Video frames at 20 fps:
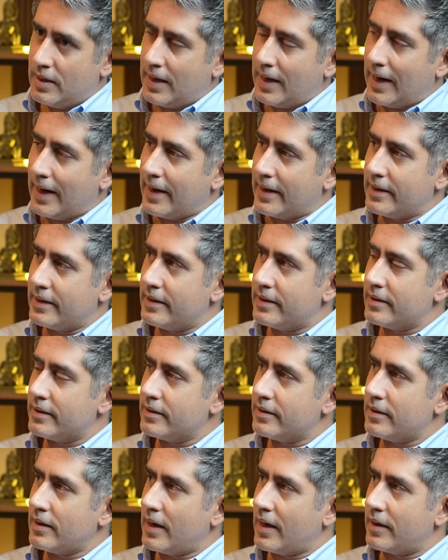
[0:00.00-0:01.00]

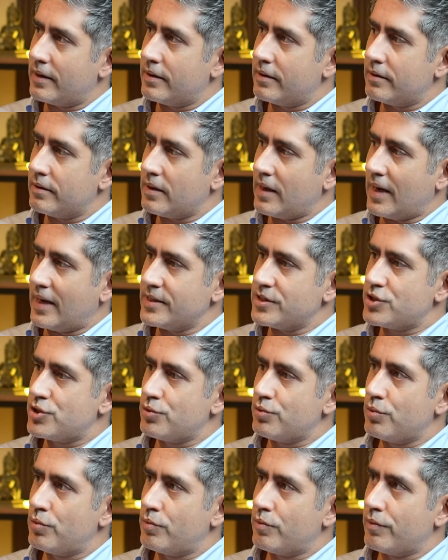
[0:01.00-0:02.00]
And as
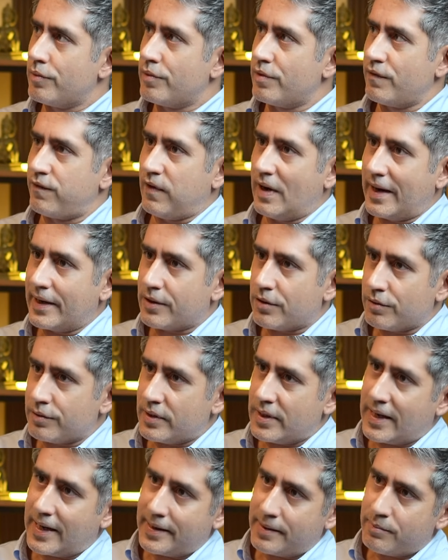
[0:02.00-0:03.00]
you reflect on
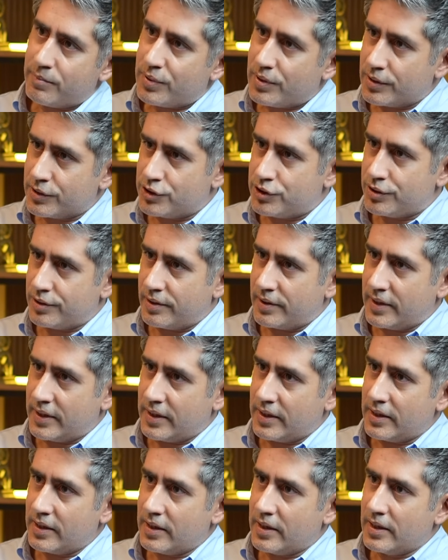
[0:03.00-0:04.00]
the Atomberg journey,
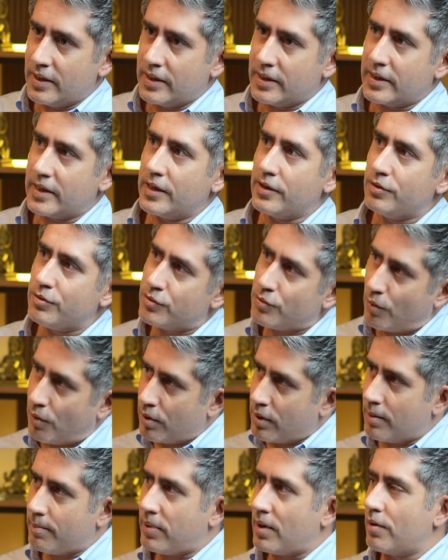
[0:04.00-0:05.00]
can you
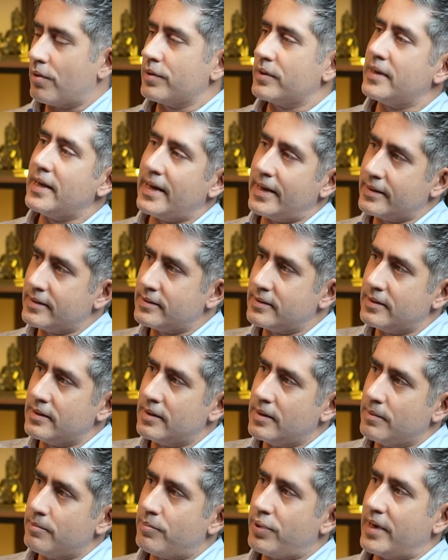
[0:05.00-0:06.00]
talk about that
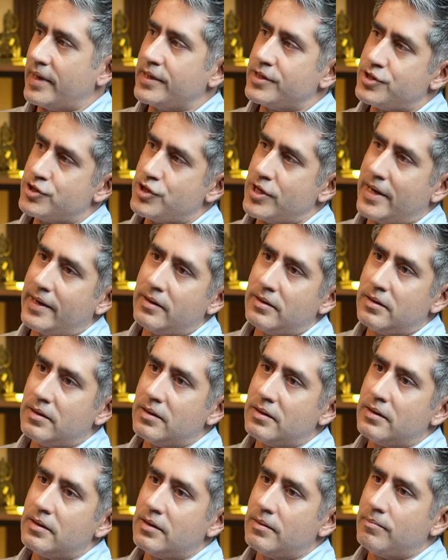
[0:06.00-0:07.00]
price
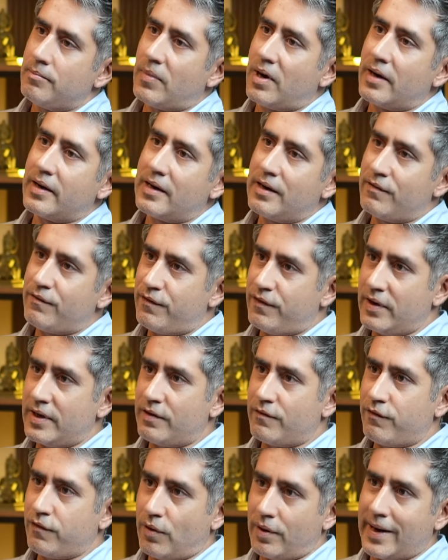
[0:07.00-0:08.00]
channel market
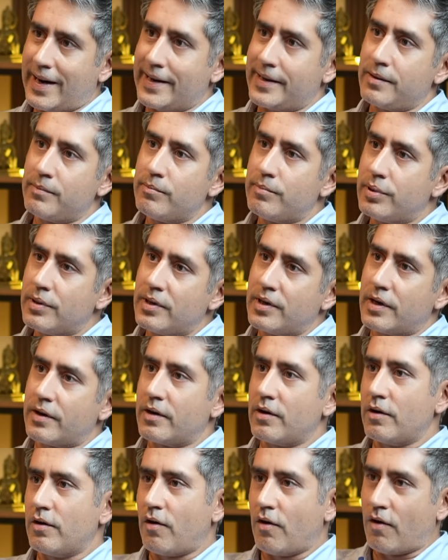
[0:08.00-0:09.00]
fit for
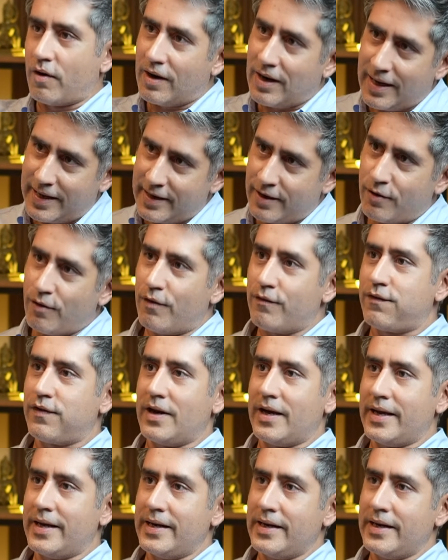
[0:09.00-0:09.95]
Atomberg? Online and offline,